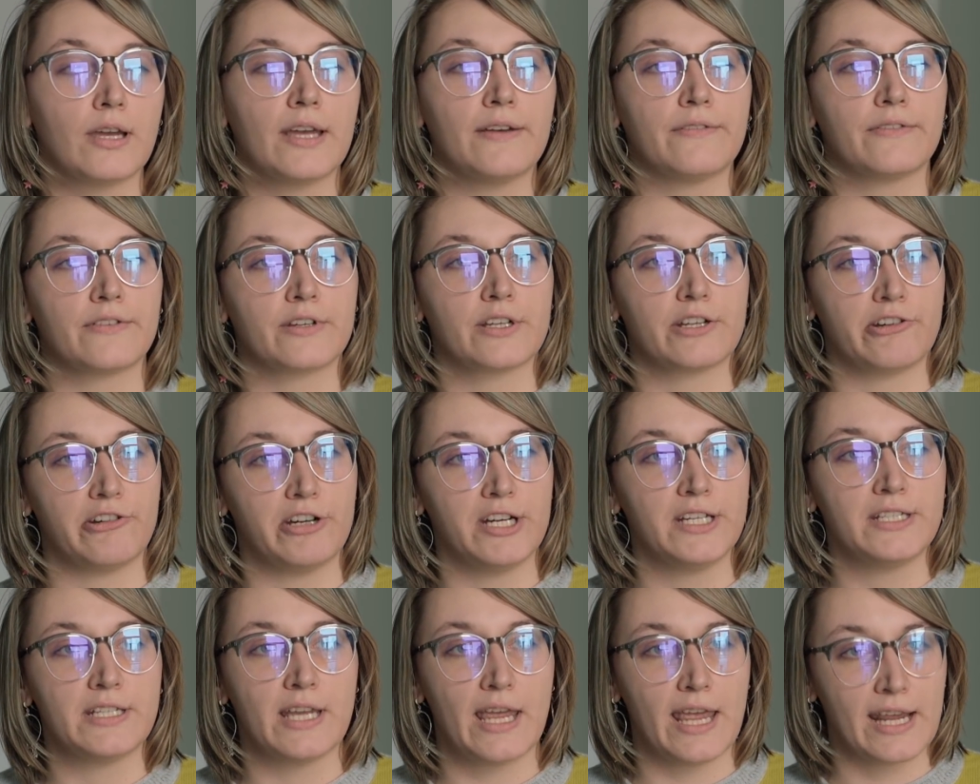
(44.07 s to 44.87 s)
have
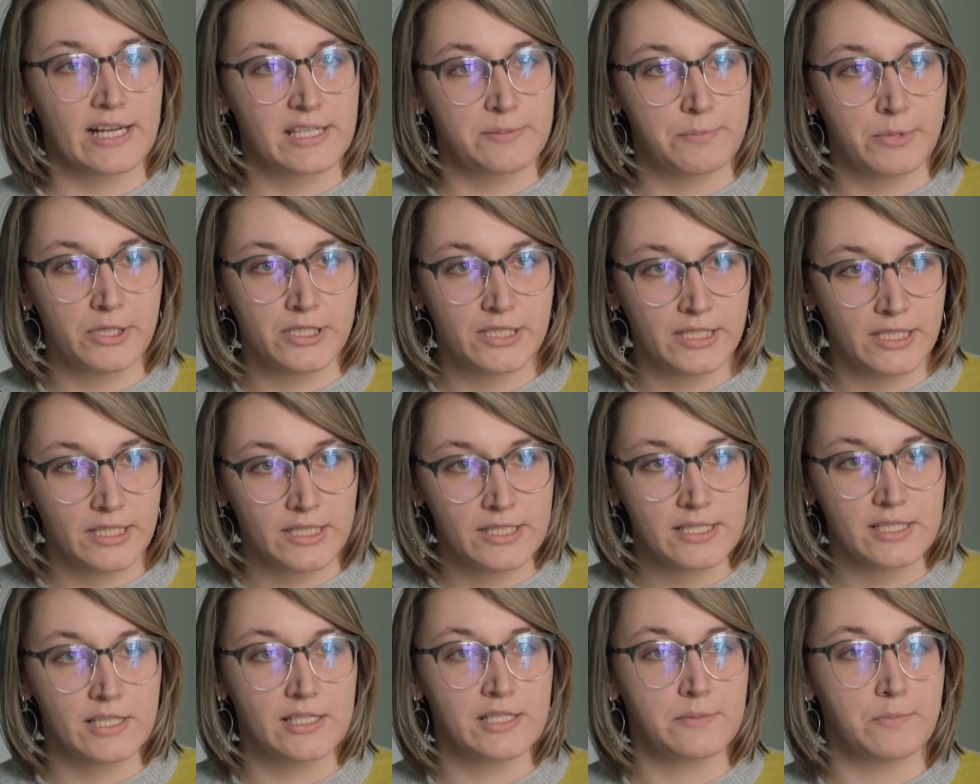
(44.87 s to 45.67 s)
great
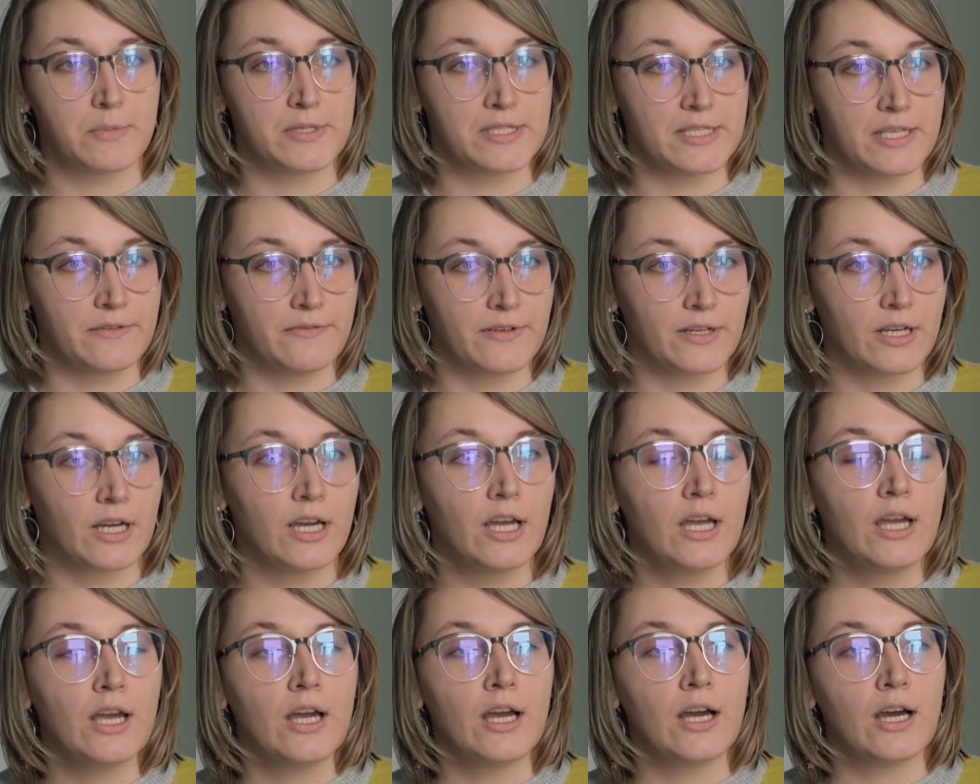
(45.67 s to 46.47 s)
expertise in specific
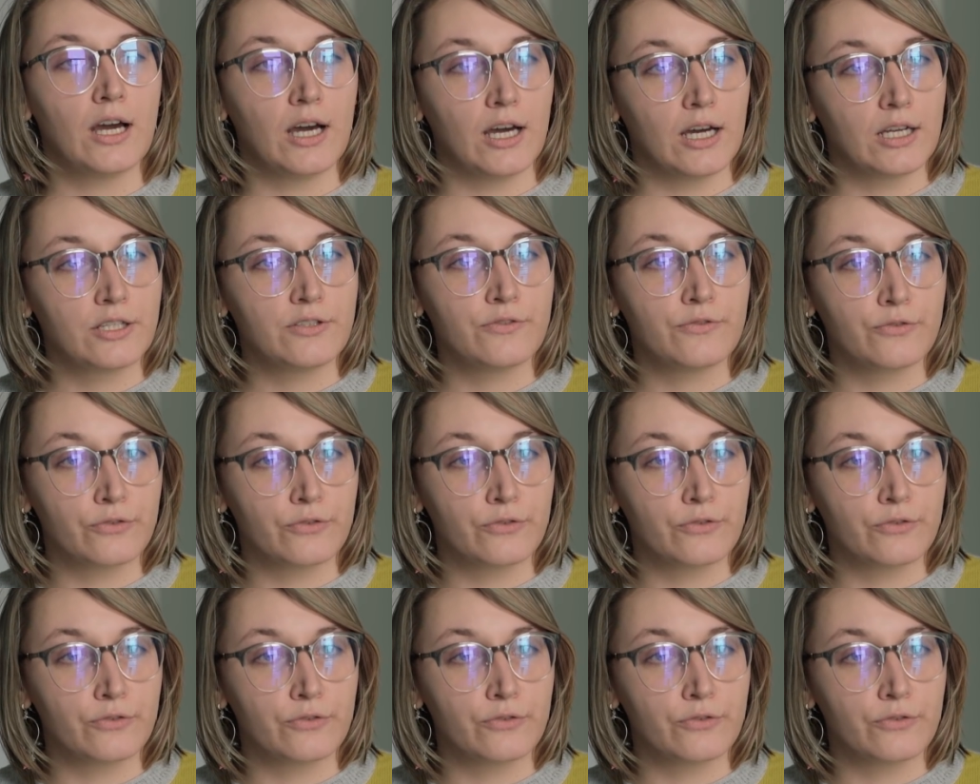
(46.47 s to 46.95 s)
art